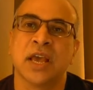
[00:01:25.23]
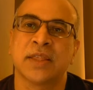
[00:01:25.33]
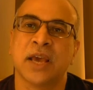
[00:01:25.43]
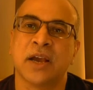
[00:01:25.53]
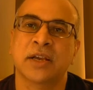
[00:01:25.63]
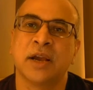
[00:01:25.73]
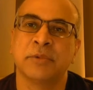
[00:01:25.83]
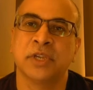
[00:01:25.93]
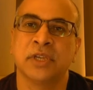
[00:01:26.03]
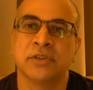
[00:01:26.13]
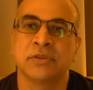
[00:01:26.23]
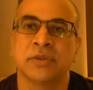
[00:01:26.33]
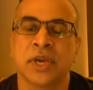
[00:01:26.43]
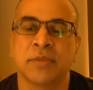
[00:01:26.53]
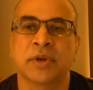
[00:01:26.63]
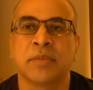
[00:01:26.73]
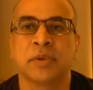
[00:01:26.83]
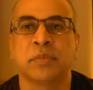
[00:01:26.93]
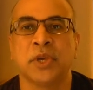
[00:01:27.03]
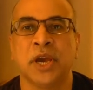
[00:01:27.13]
that are coming into the
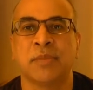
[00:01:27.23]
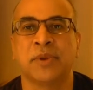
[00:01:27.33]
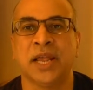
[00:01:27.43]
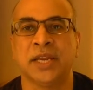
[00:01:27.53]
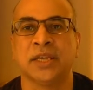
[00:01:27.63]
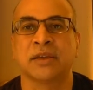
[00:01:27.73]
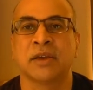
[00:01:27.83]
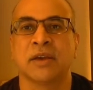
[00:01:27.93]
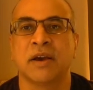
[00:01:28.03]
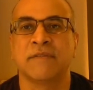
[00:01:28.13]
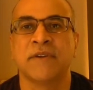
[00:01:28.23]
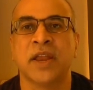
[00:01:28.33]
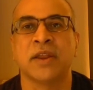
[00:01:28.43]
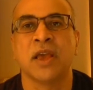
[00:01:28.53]
upcoming PI planning event.